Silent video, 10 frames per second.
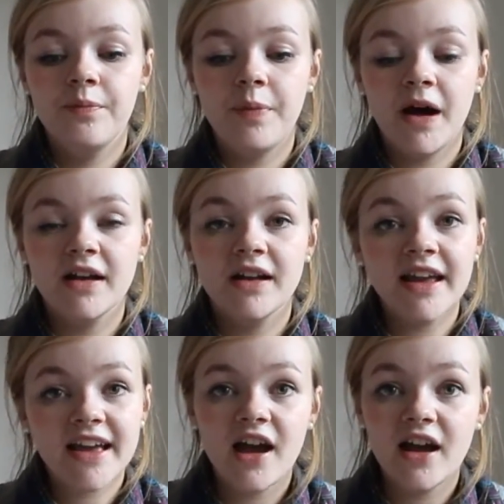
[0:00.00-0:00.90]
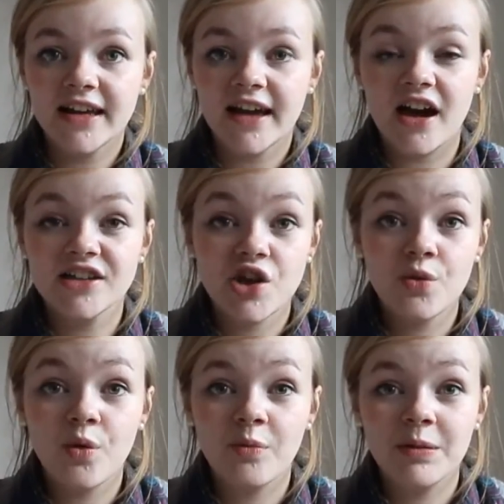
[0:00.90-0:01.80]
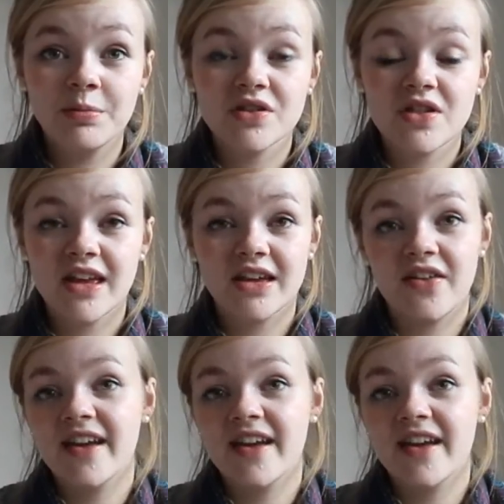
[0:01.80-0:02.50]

But like earlier, I don't want people to think that,